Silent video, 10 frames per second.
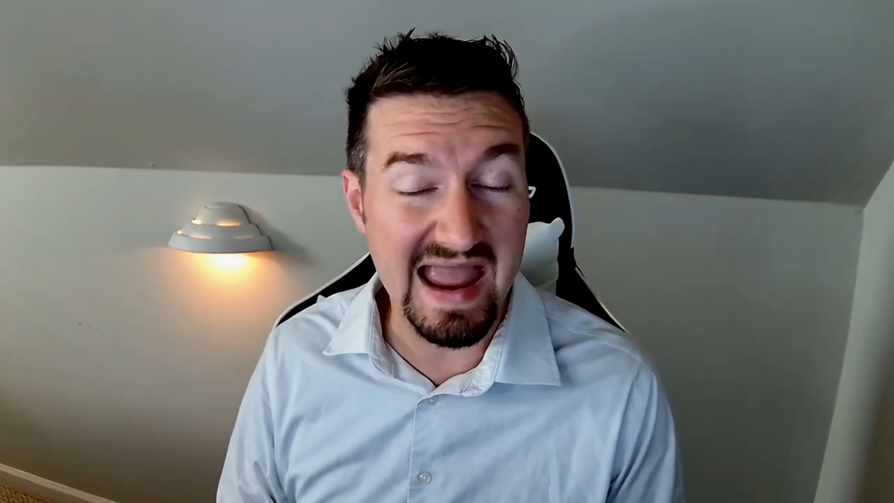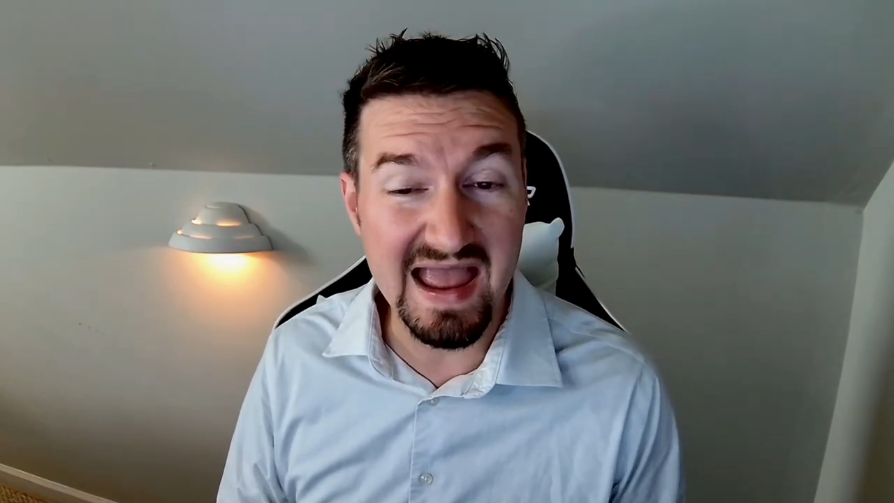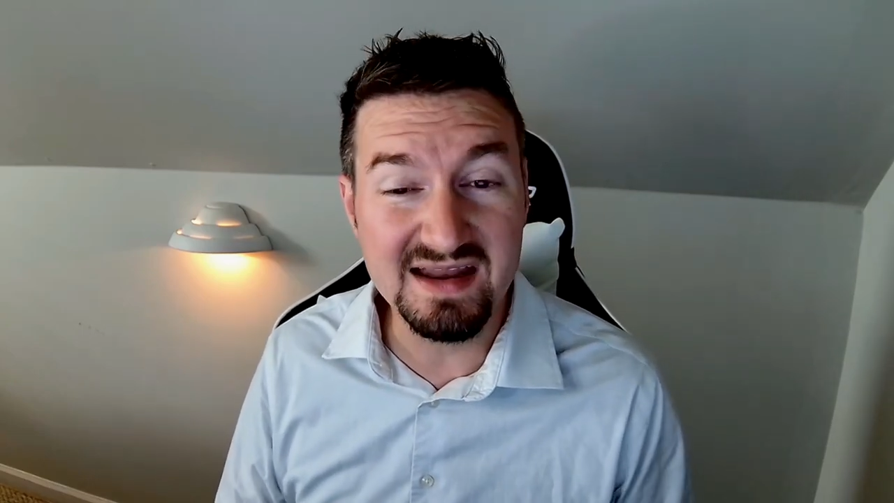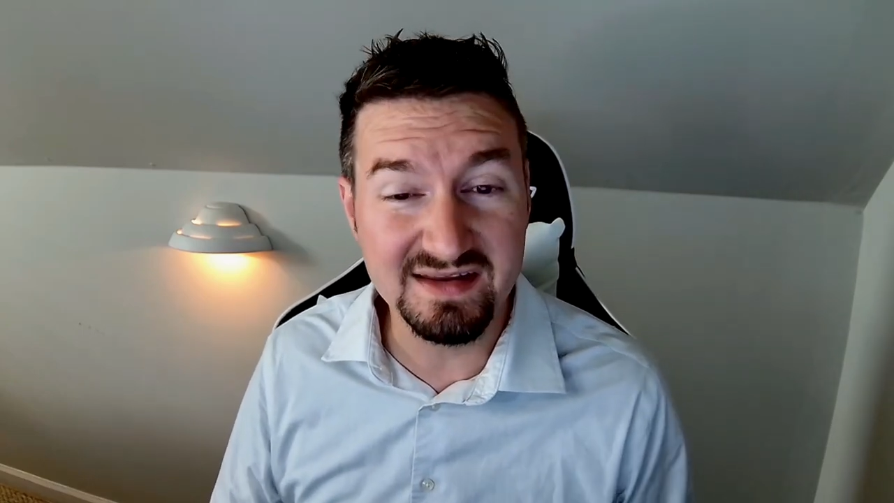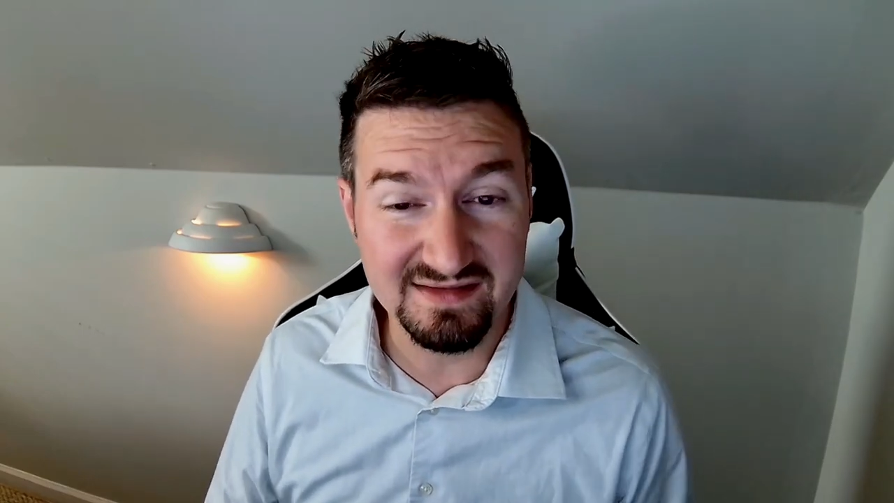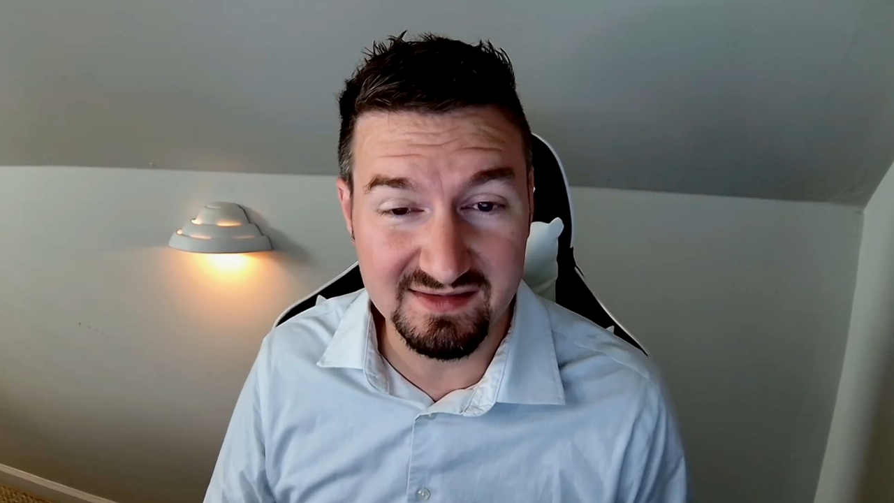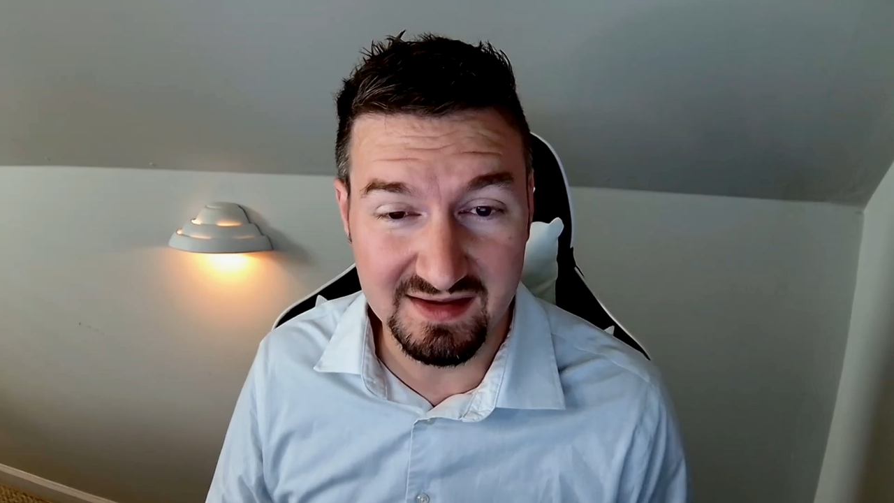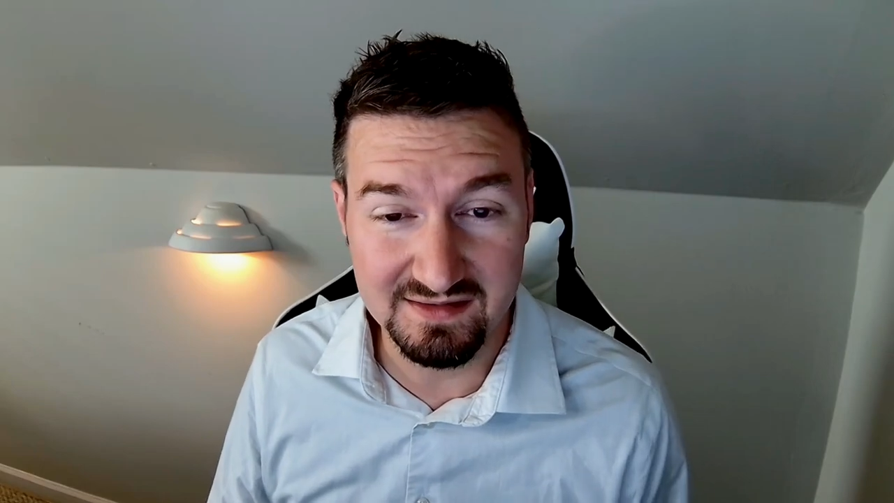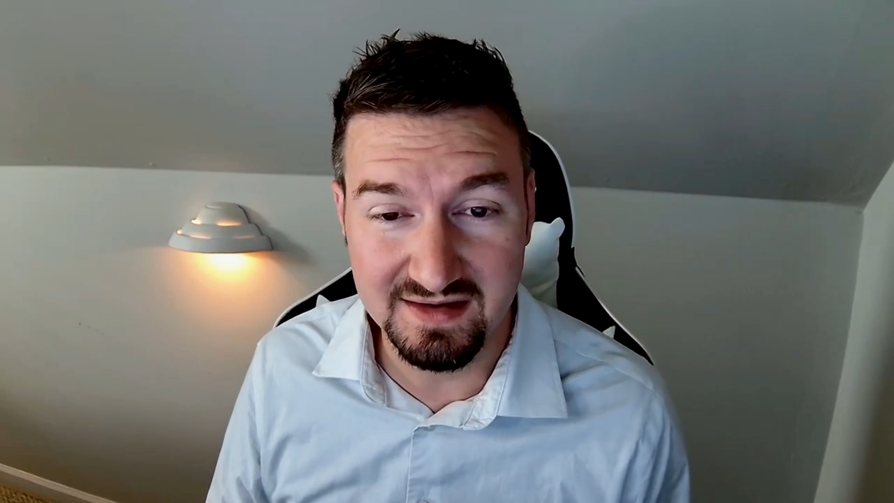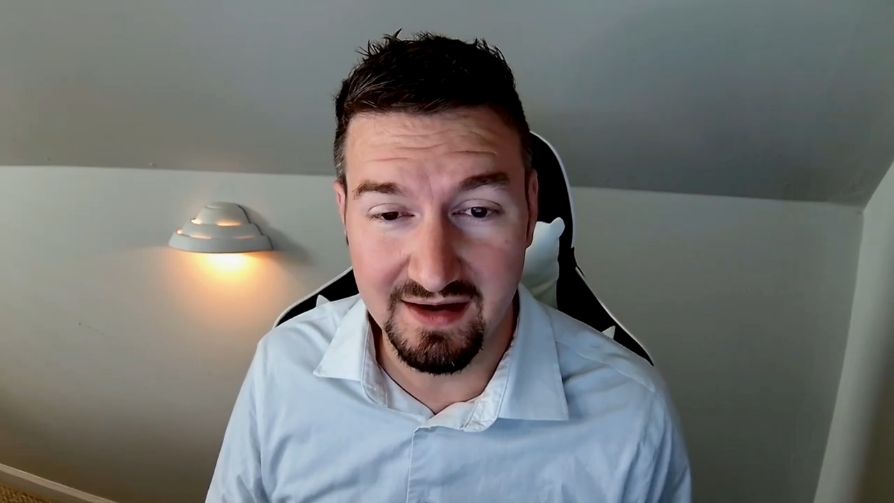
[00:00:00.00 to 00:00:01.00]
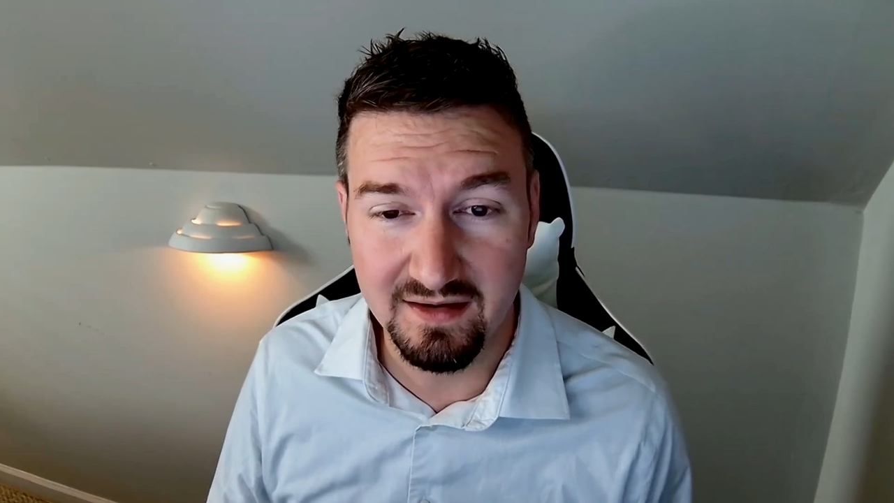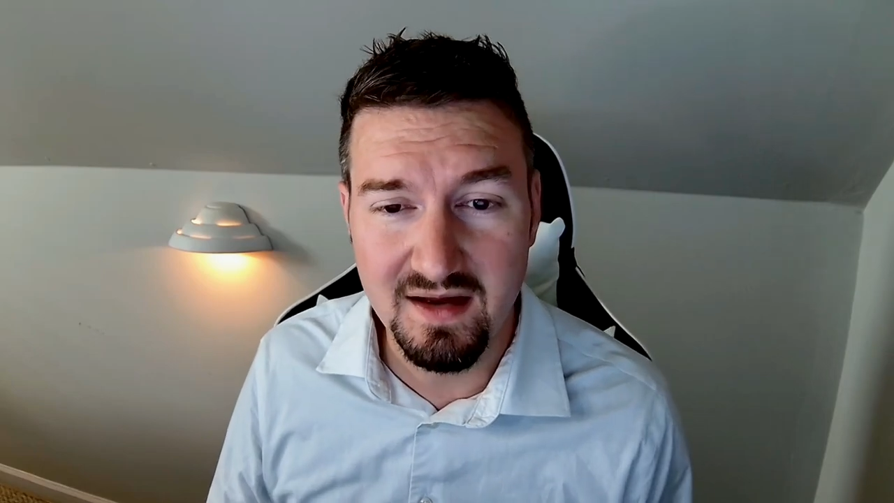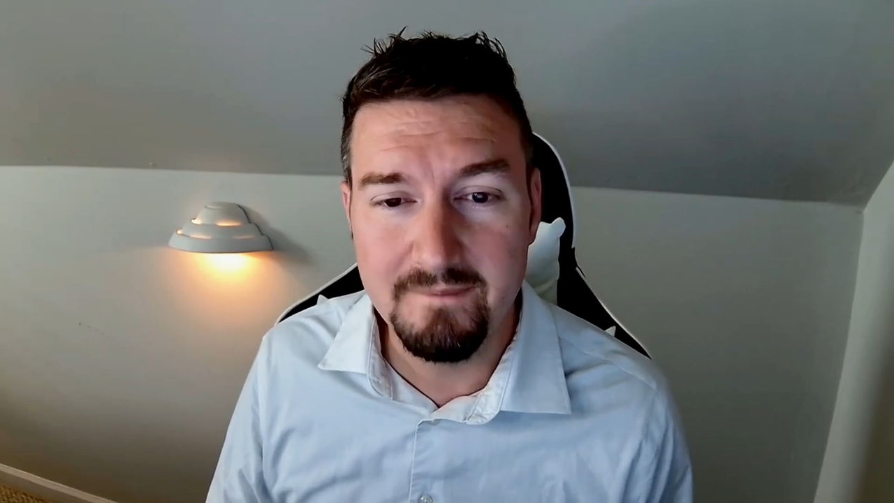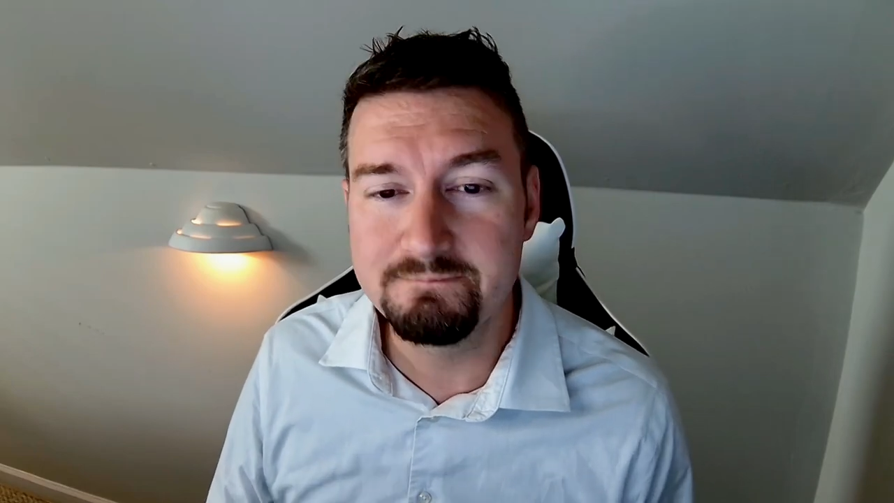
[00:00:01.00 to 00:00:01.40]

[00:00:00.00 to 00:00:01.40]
and in skincare.